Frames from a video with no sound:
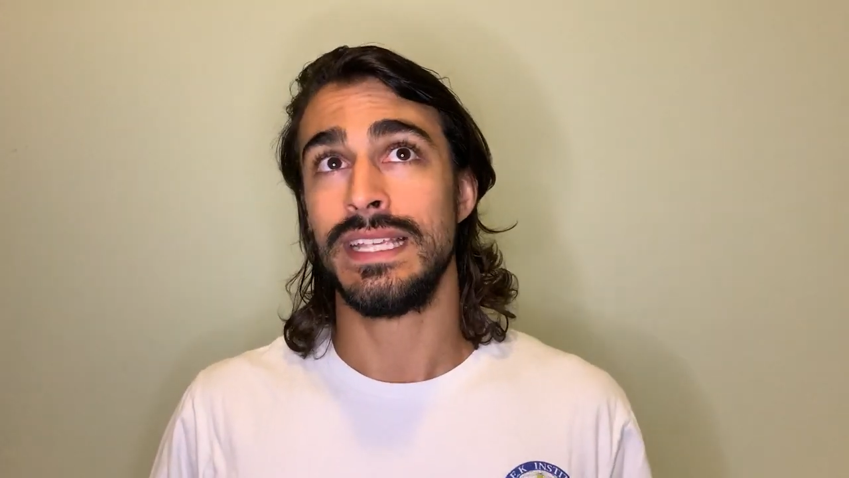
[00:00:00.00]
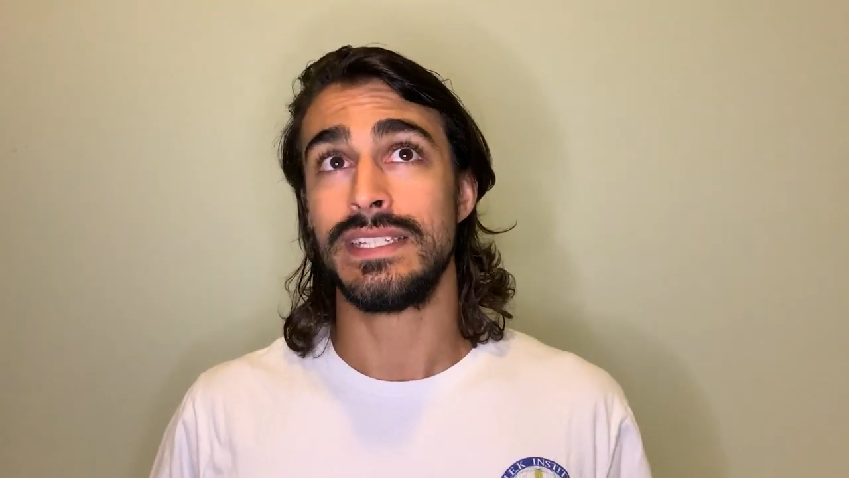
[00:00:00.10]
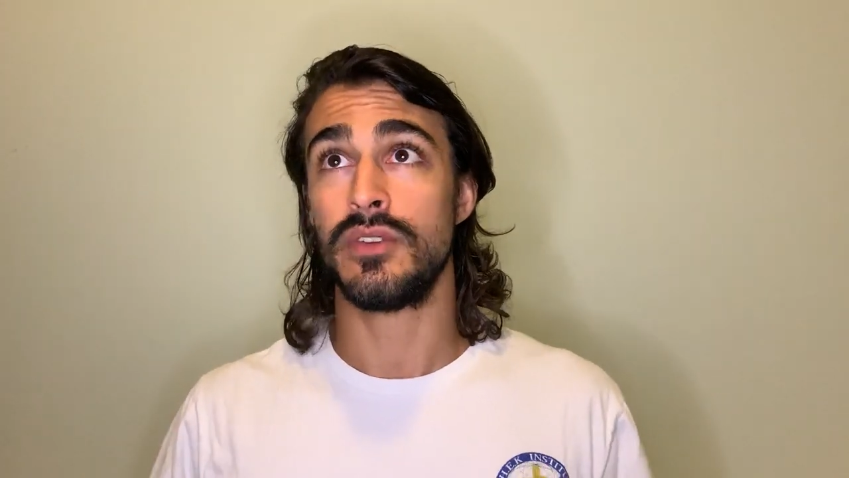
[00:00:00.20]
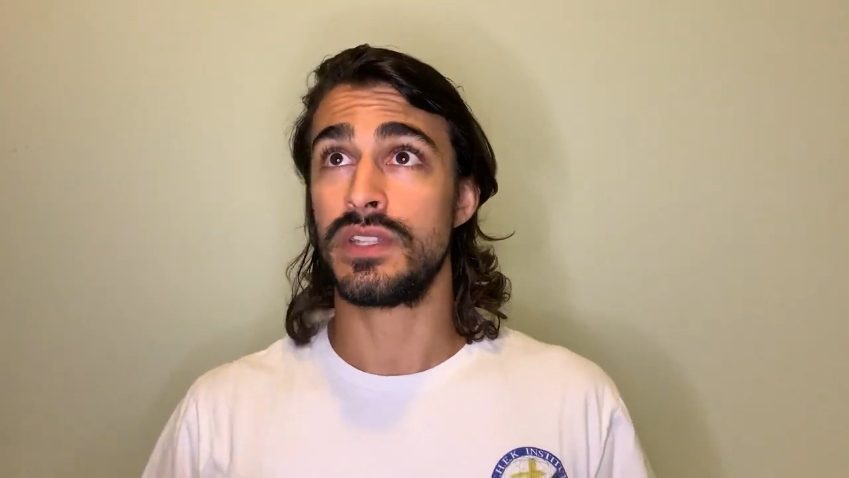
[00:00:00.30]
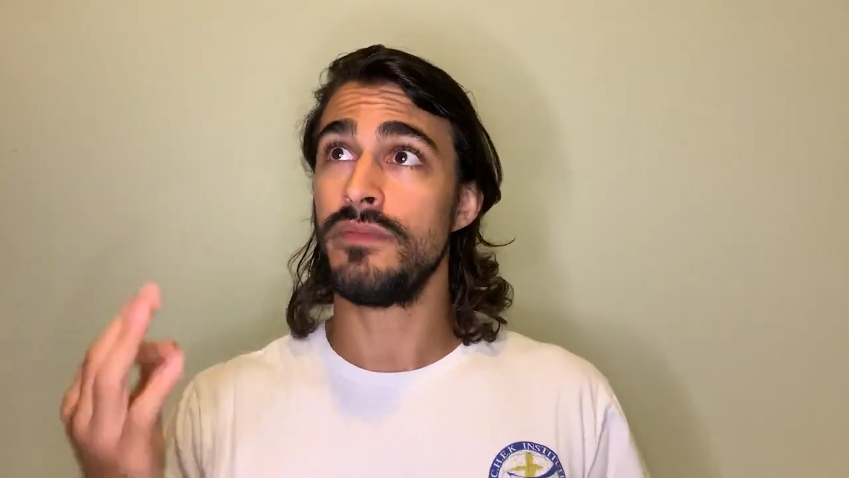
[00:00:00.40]

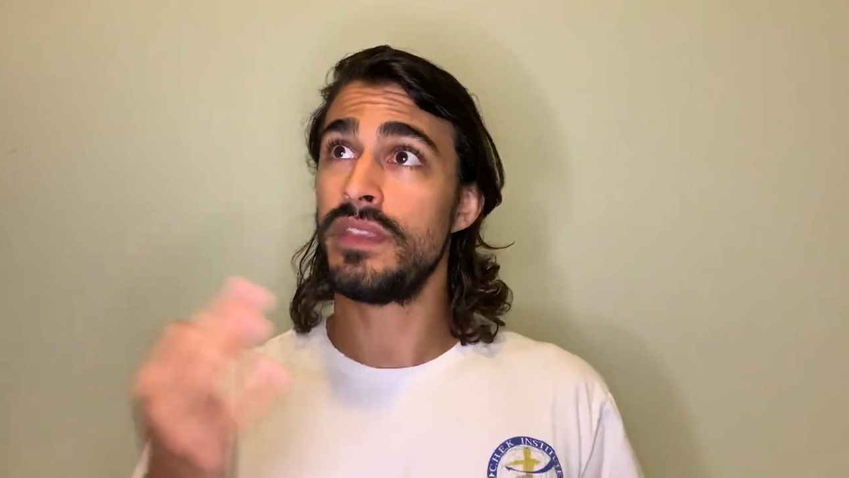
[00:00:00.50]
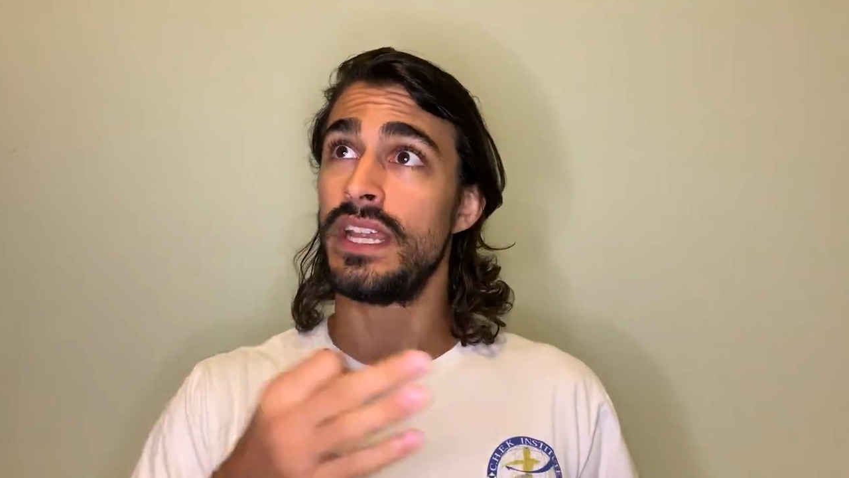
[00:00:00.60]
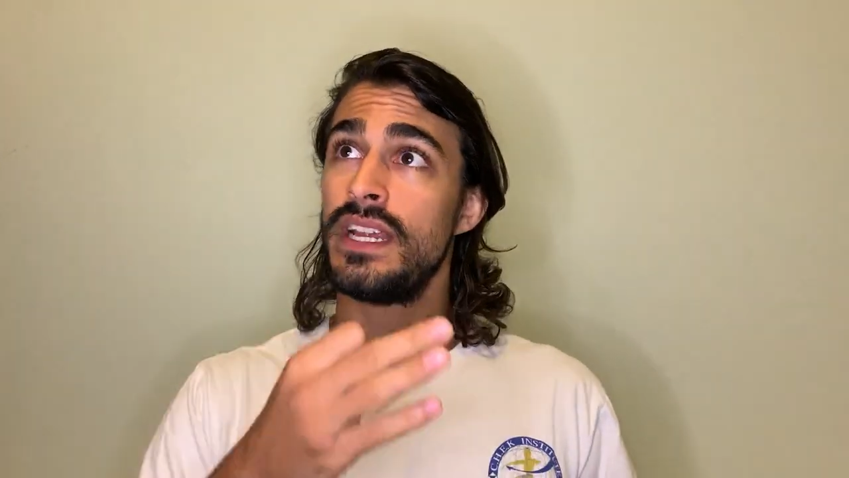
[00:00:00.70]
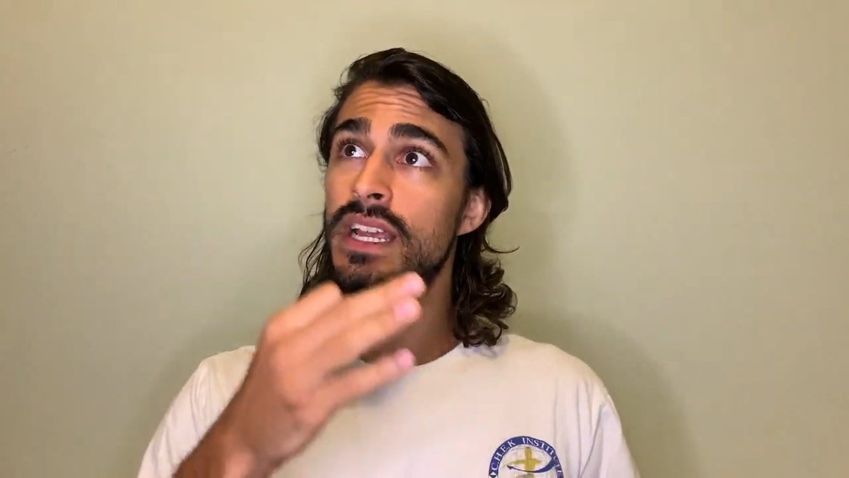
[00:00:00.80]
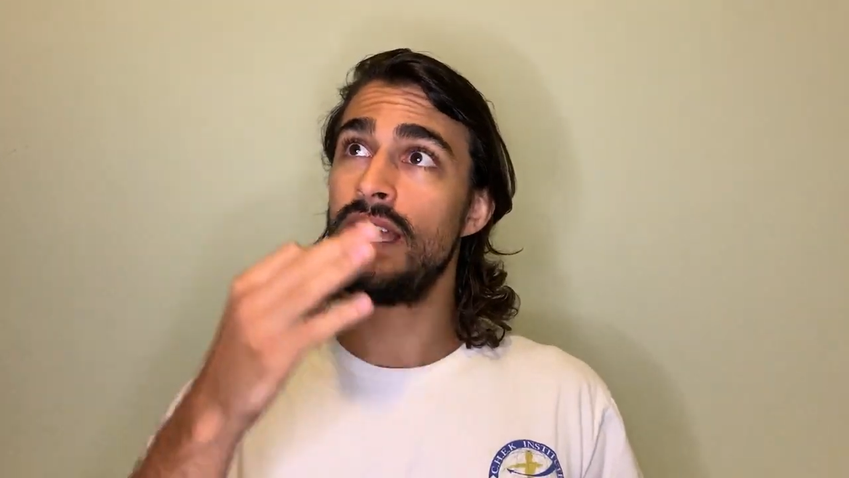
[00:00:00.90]
So
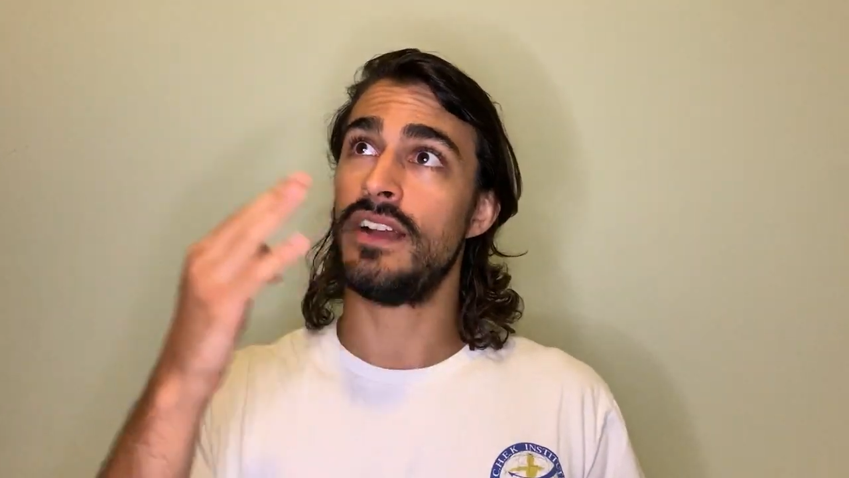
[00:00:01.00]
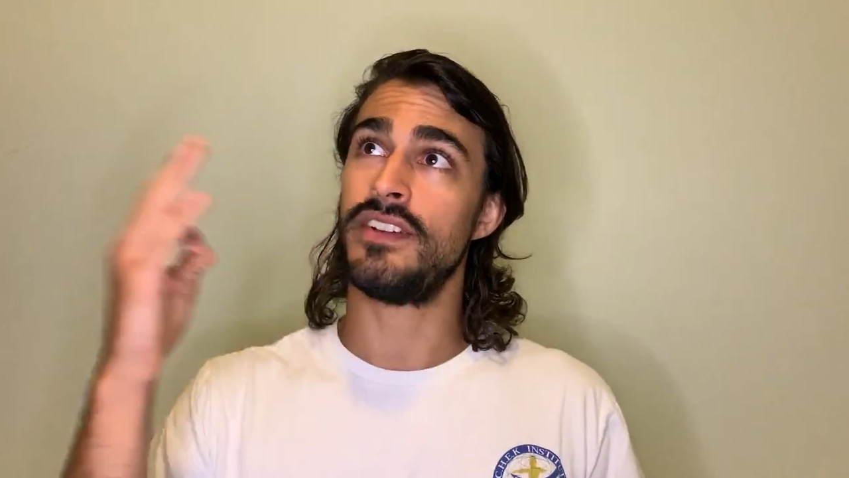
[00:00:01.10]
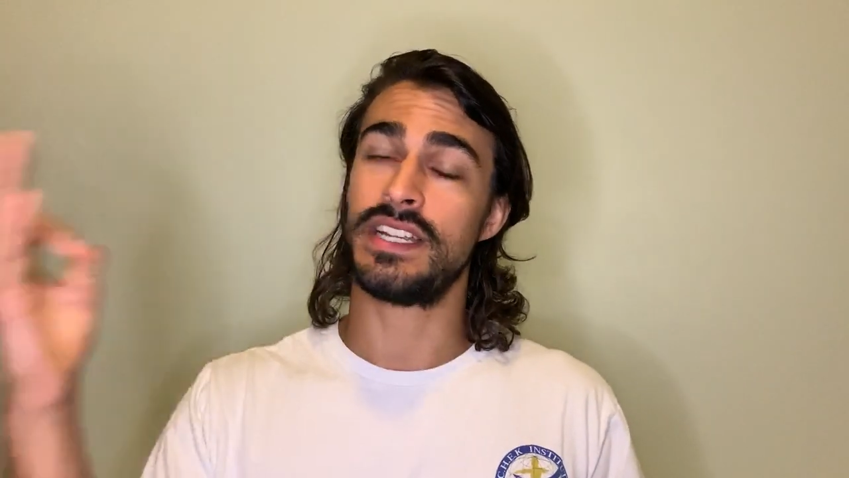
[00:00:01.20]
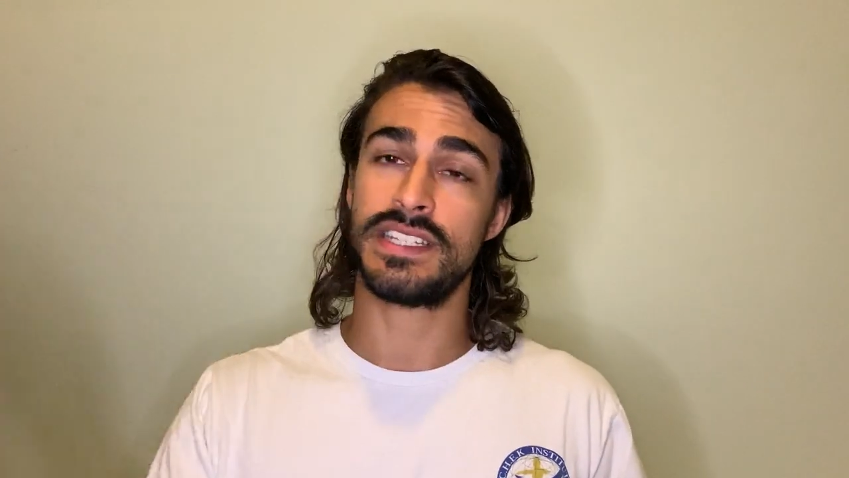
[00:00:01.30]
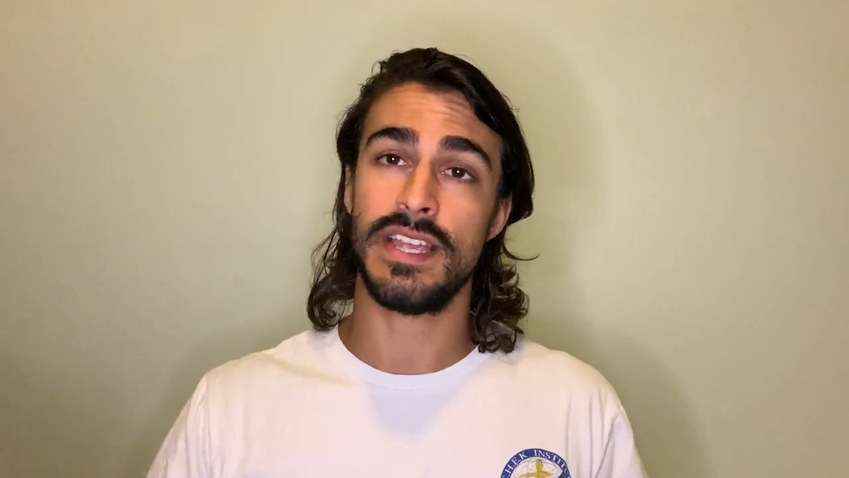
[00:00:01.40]
something of
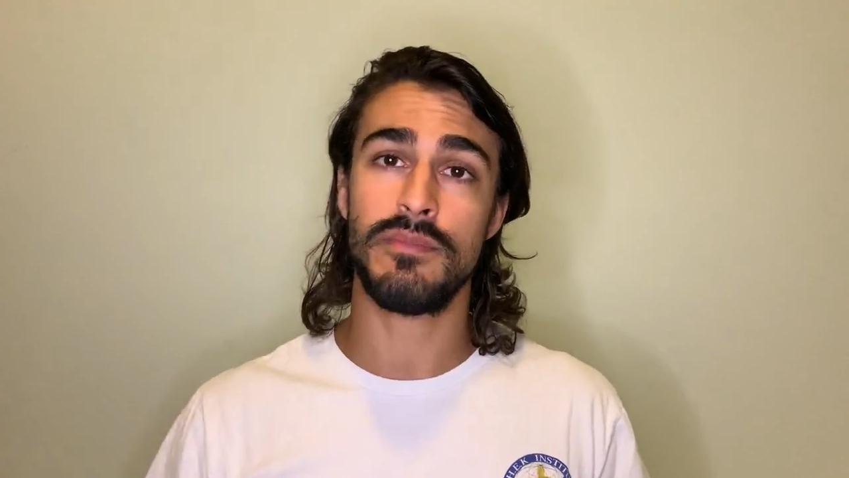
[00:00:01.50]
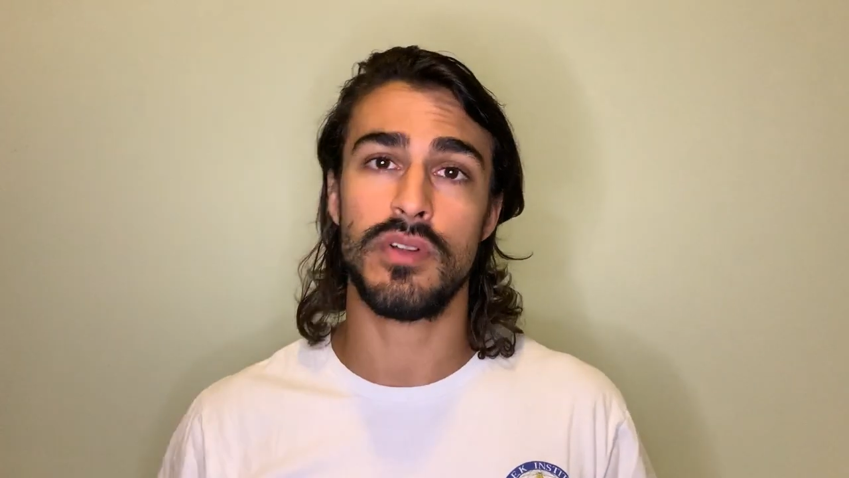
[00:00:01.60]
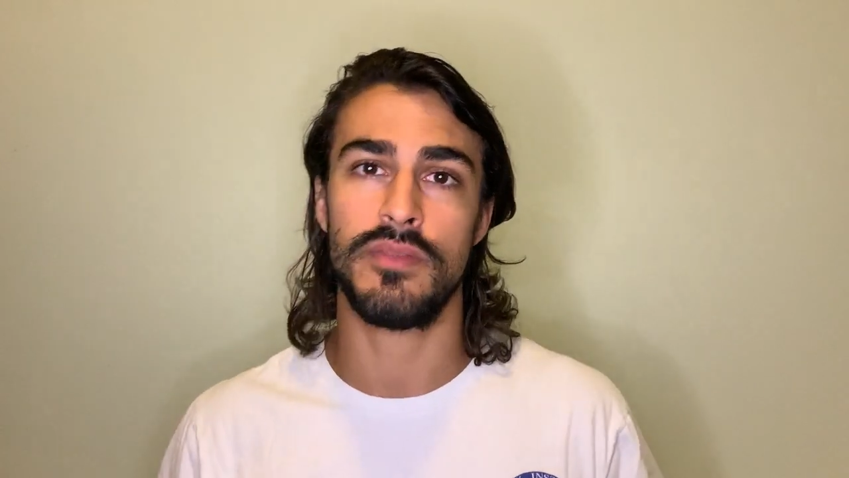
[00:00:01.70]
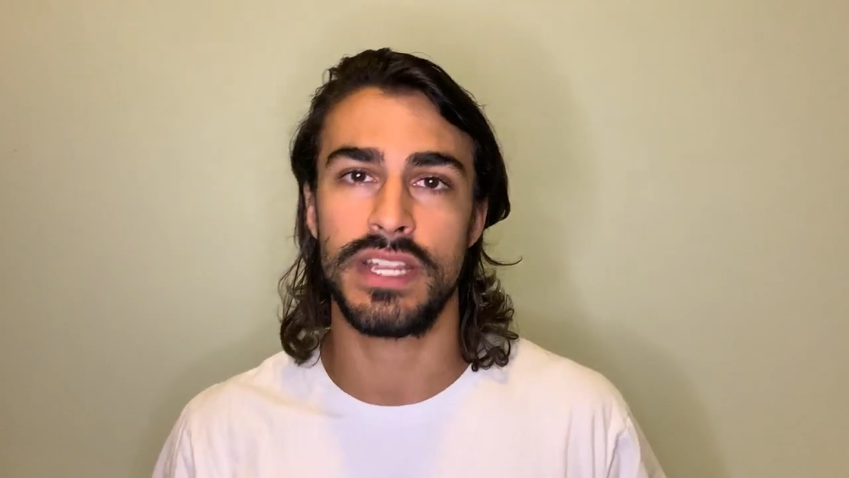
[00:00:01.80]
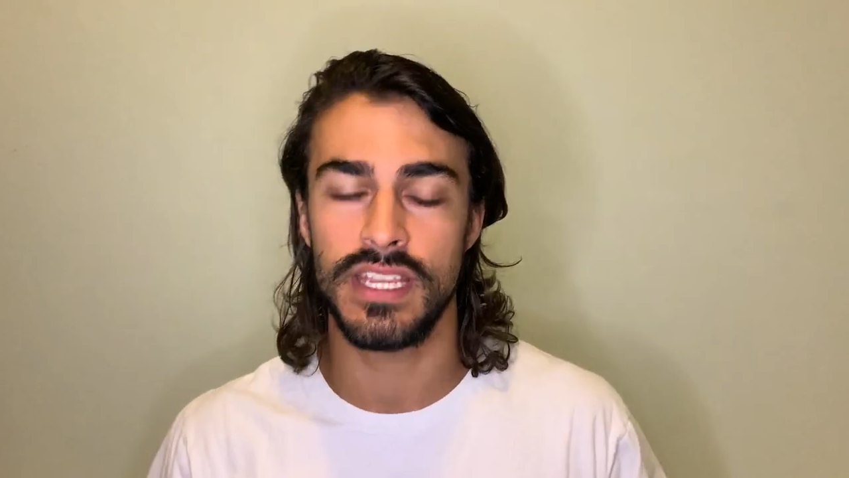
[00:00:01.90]
an
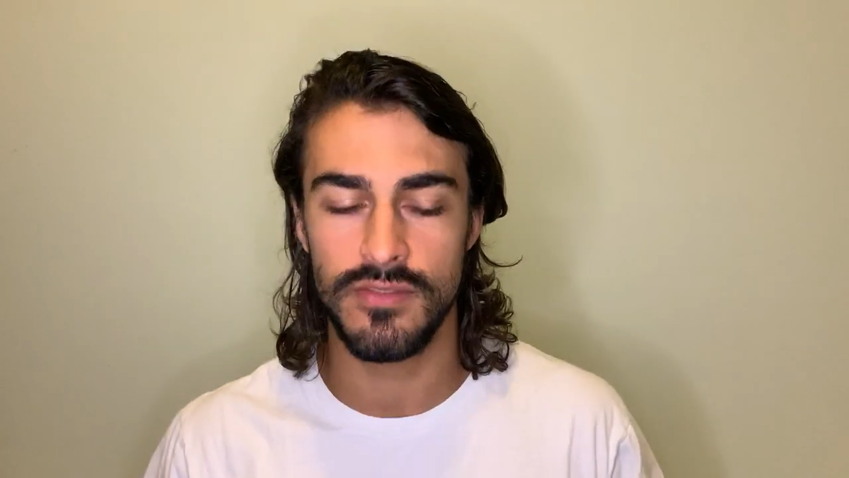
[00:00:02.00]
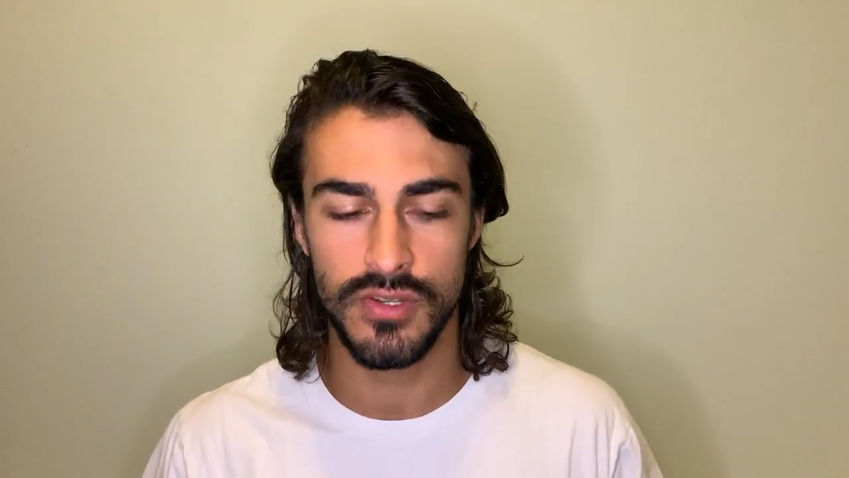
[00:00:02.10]
example I'm going to give